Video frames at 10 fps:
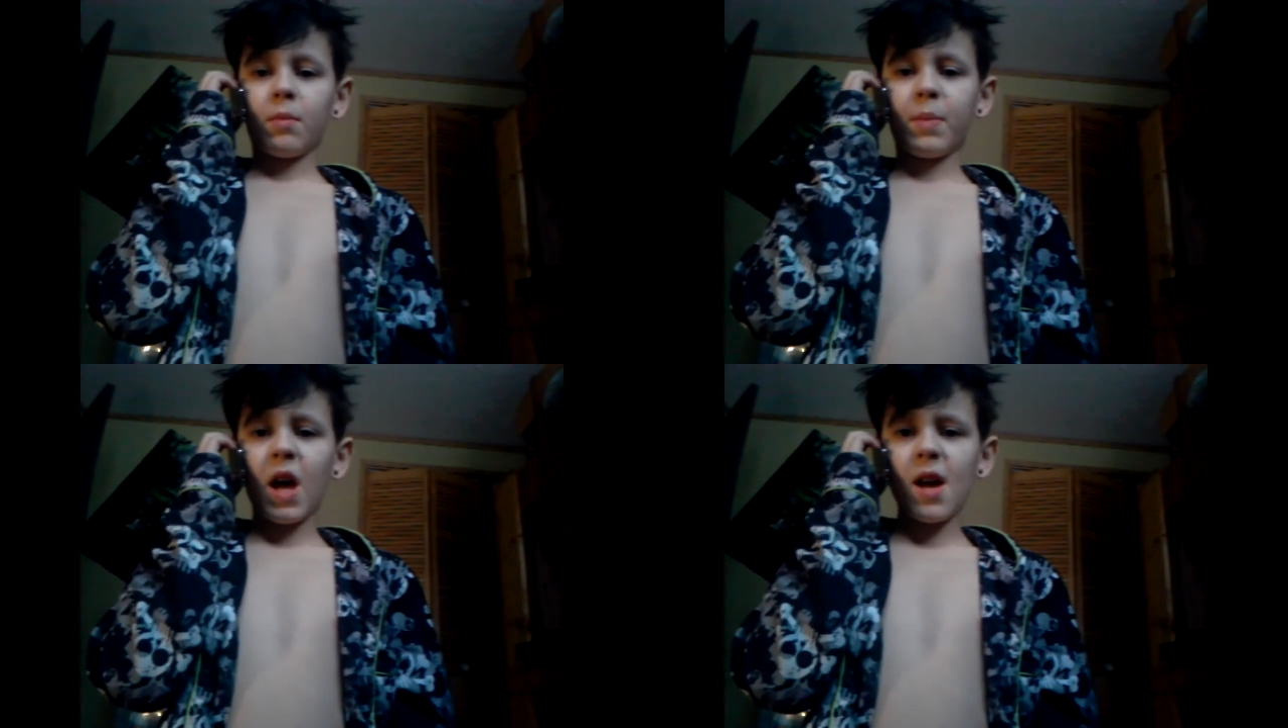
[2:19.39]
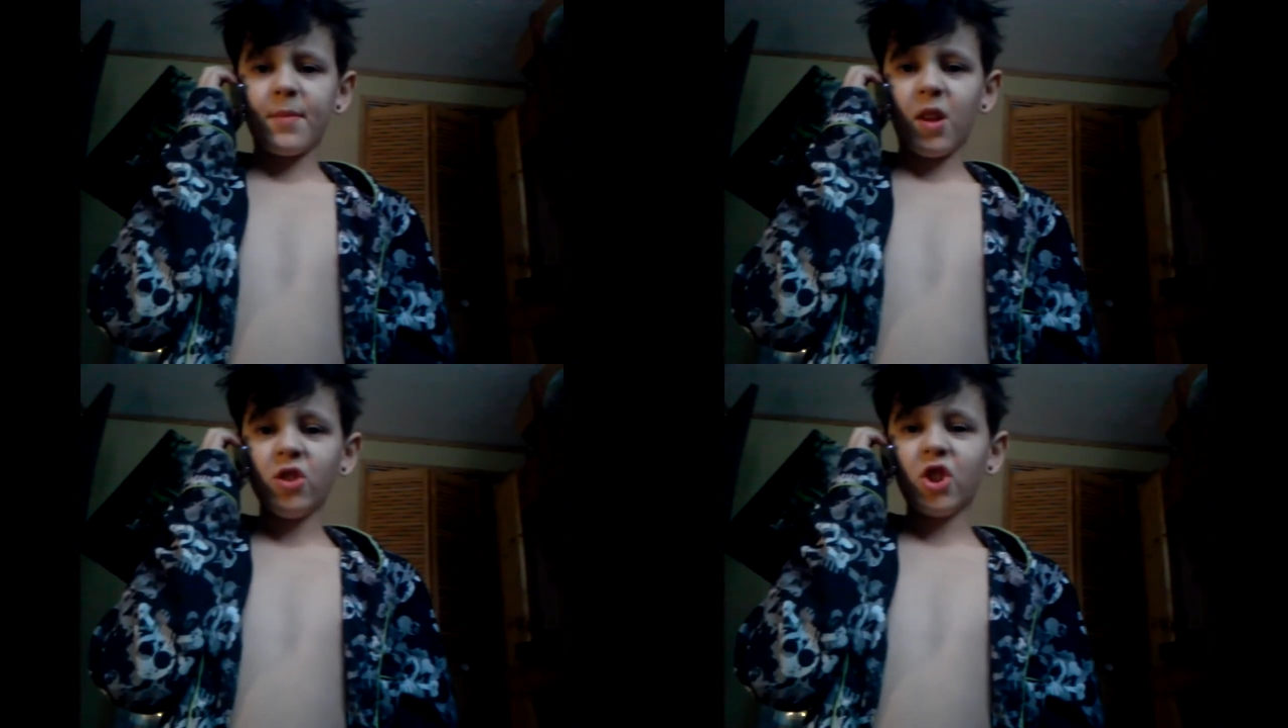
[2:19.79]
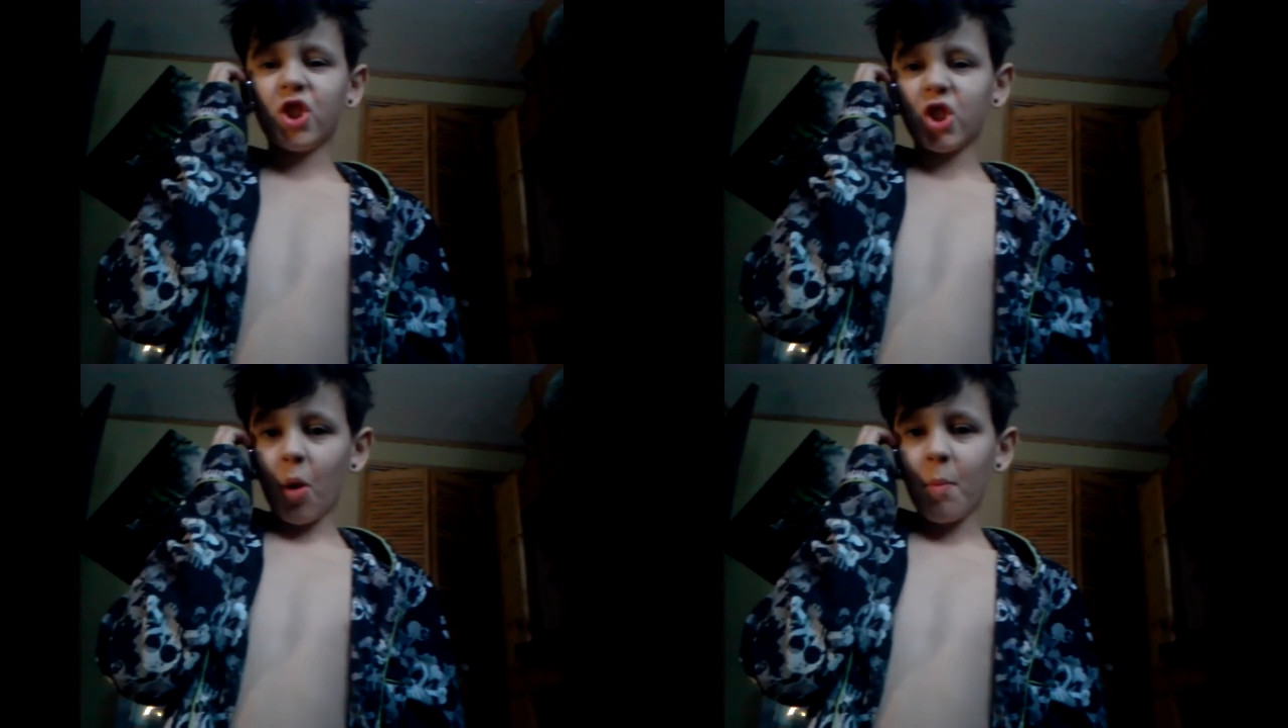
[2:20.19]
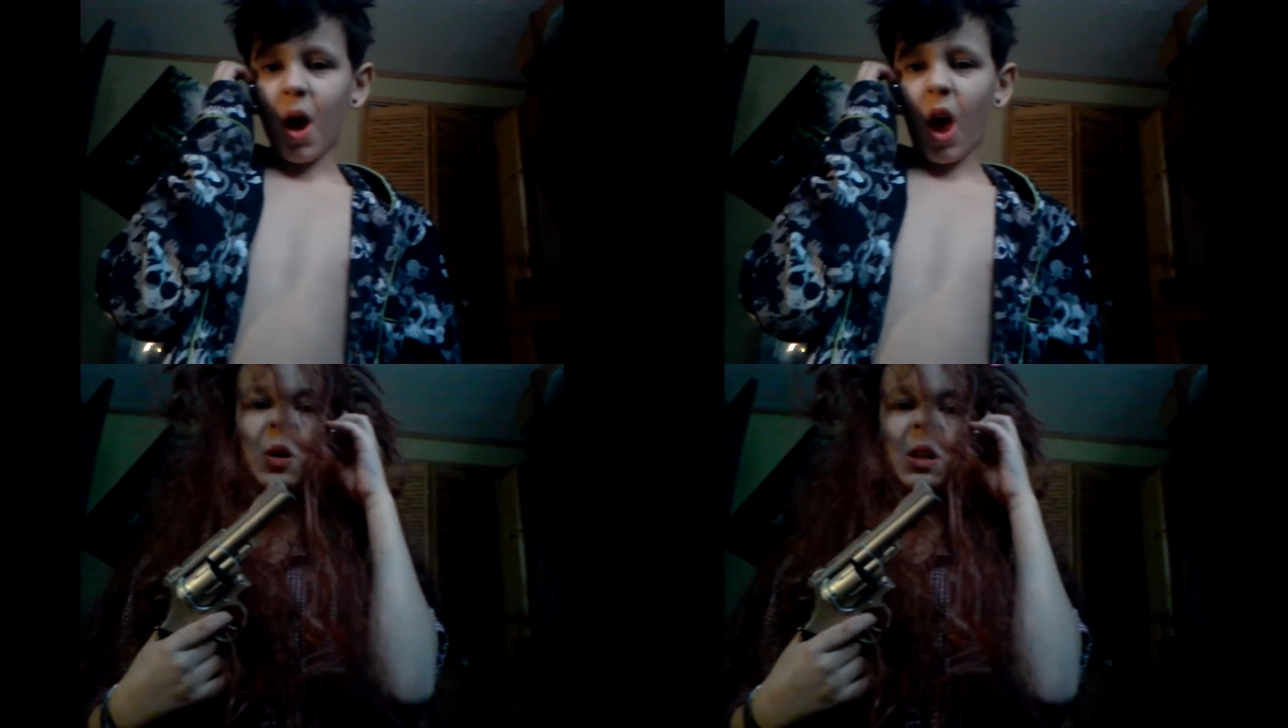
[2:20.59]
Babe, don't shoot
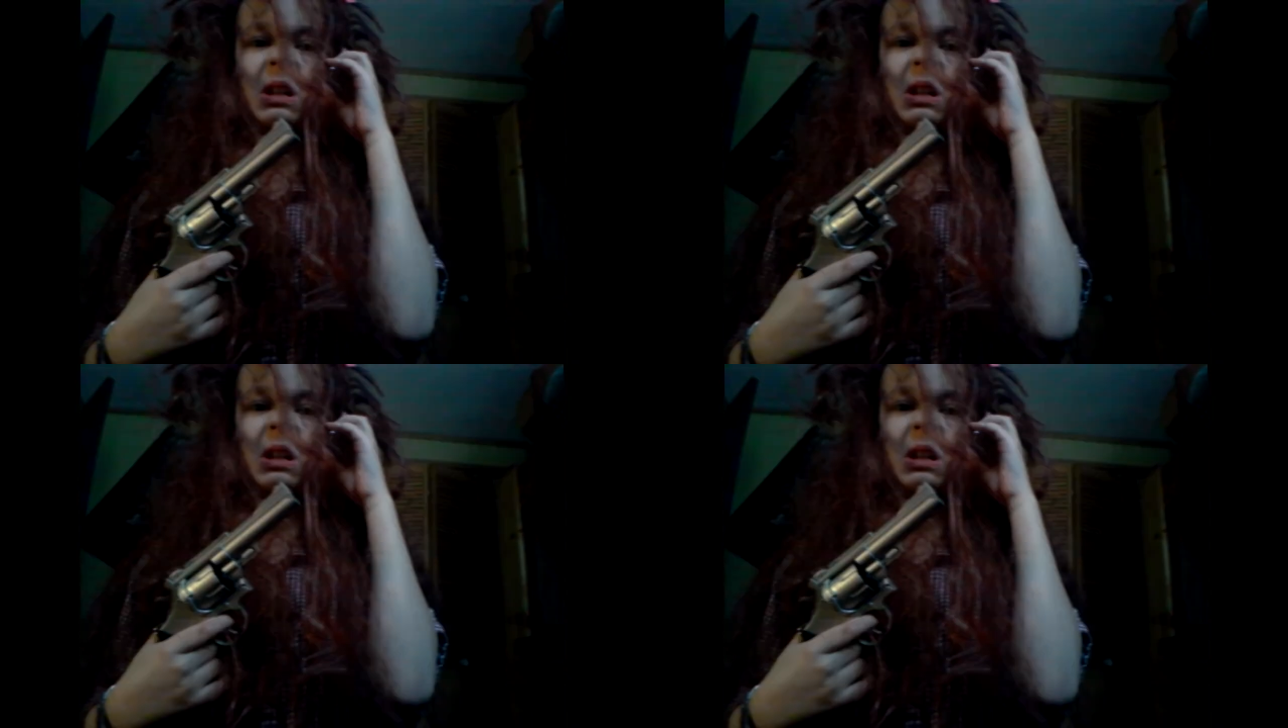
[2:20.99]
me.